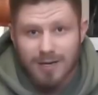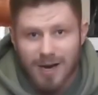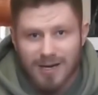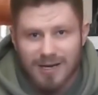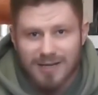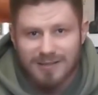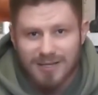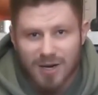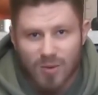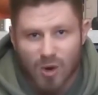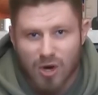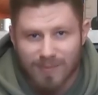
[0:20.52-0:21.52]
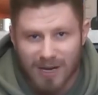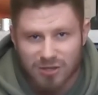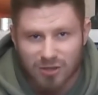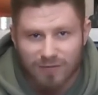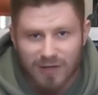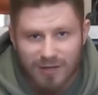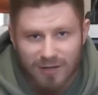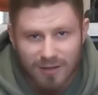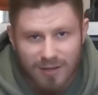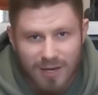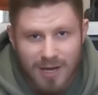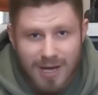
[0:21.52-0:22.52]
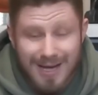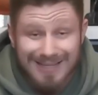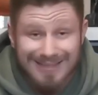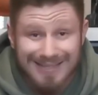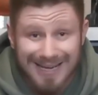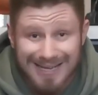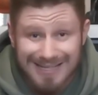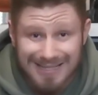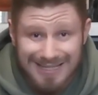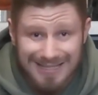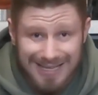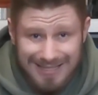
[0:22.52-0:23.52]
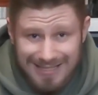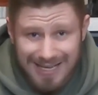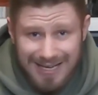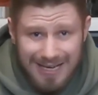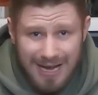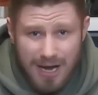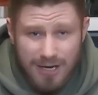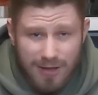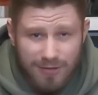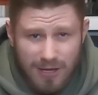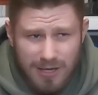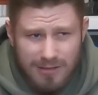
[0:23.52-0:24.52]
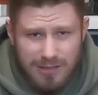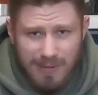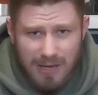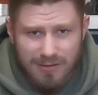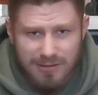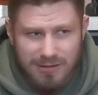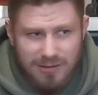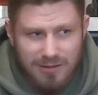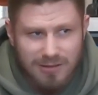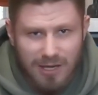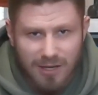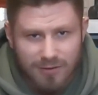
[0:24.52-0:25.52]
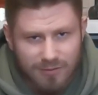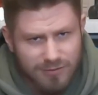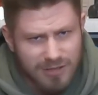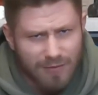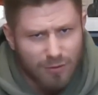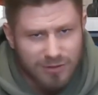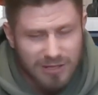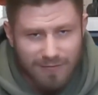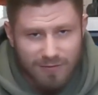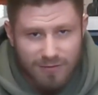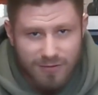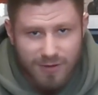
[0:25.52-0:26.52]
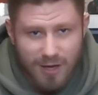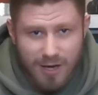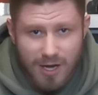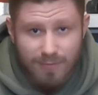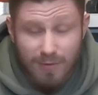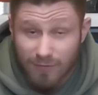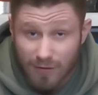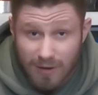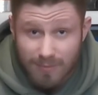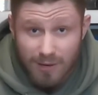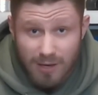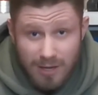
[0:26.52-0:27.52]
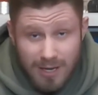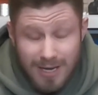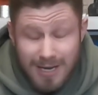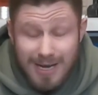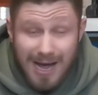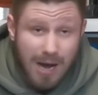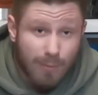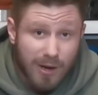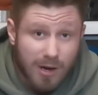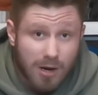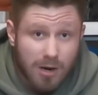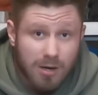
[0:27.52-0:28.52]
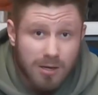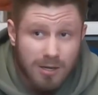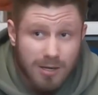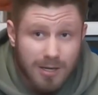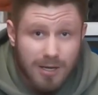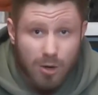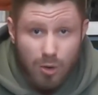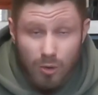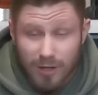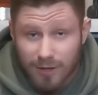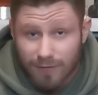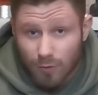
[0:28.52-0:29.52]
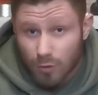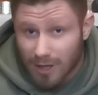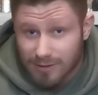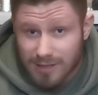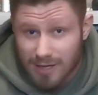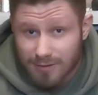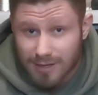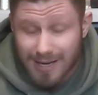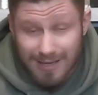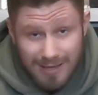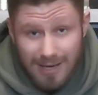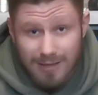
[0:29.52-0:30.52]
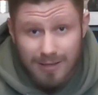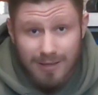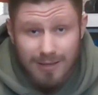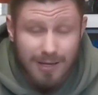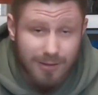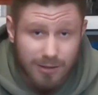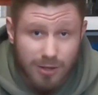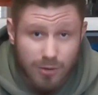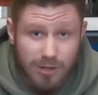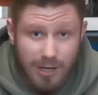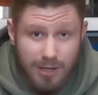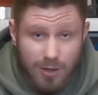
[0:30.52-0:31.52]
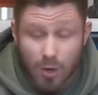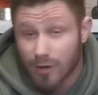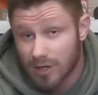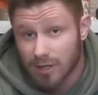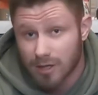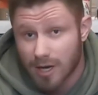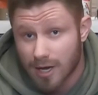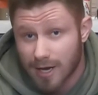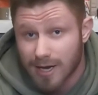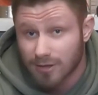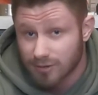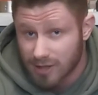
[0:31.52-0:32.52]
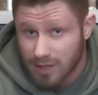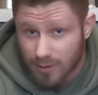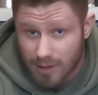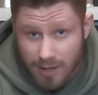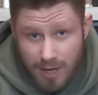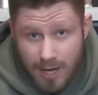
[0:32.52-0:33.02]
Hi guys, welcome back to a new video. Today is actually Saturday and I think it's about the 6th or 7th of November, and we are all in a full lockdown again in the UK, or in England anyway.